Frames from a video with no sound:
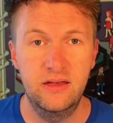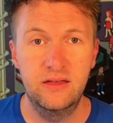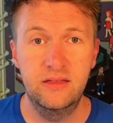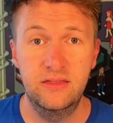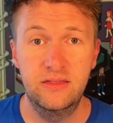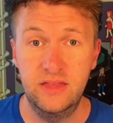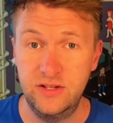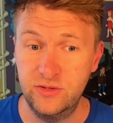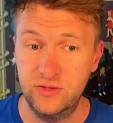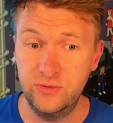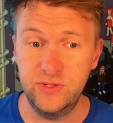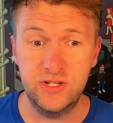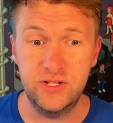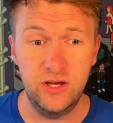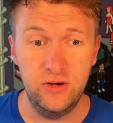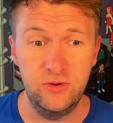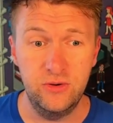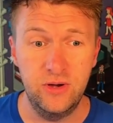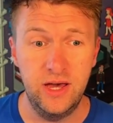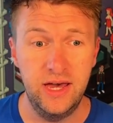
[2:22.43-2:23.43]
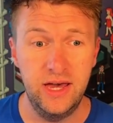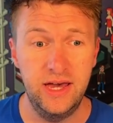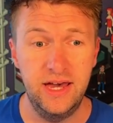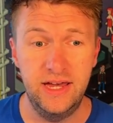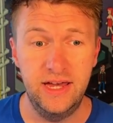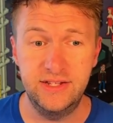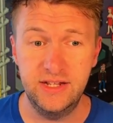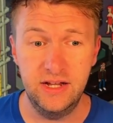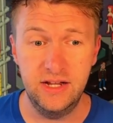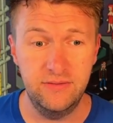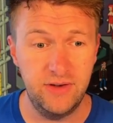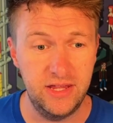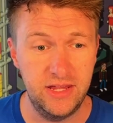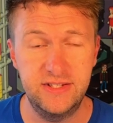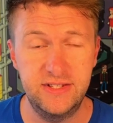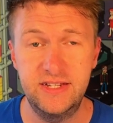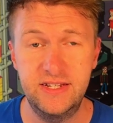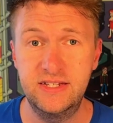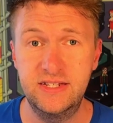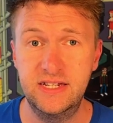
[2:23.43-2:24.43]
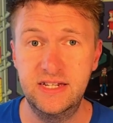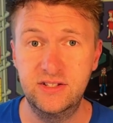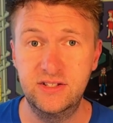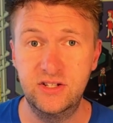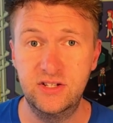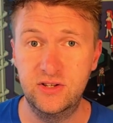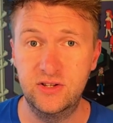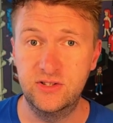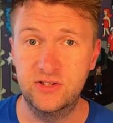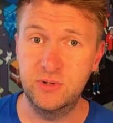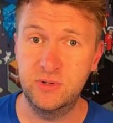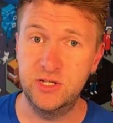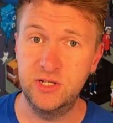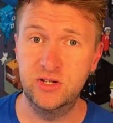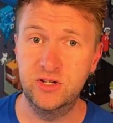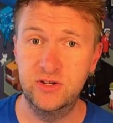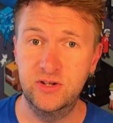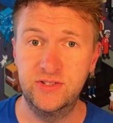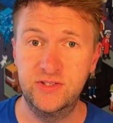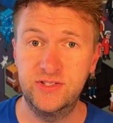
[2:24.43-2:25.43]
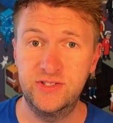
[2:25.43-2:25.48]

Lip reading: There's also a ton of other settings you can switch on.